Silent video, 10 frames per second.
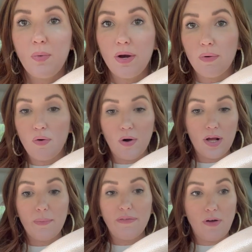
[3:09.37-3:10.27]
We are recording
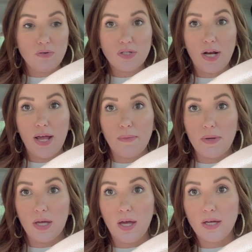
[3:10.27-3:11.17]
on my phone today
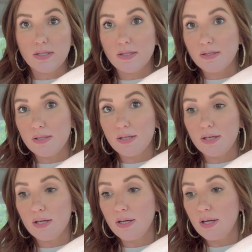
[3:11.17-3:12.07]
because
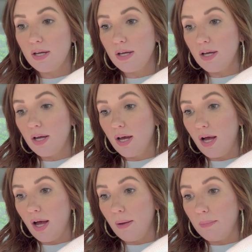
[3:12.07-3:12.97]

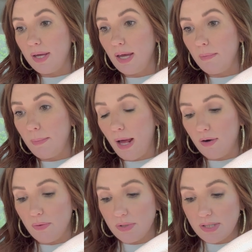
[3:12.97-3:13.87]
my camera
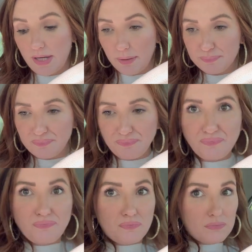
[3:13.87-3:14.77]
battery was dead.
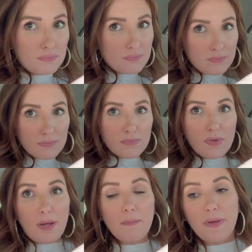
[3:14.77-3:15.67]

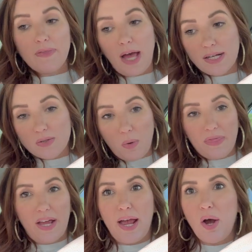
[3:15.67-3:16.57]
But that is one
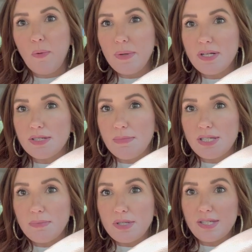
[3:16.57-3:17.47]
thing. I hope it doesn't mess
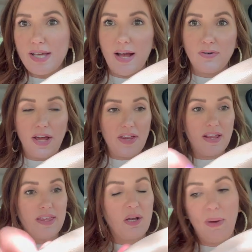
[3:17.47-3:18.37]
up the sound. Now that I
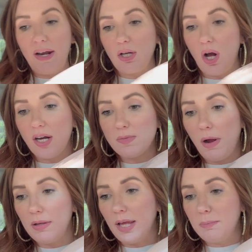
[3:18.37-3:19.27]
think about it, God, it's
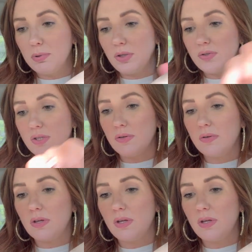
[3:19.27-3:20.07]
probably like Bluetooth.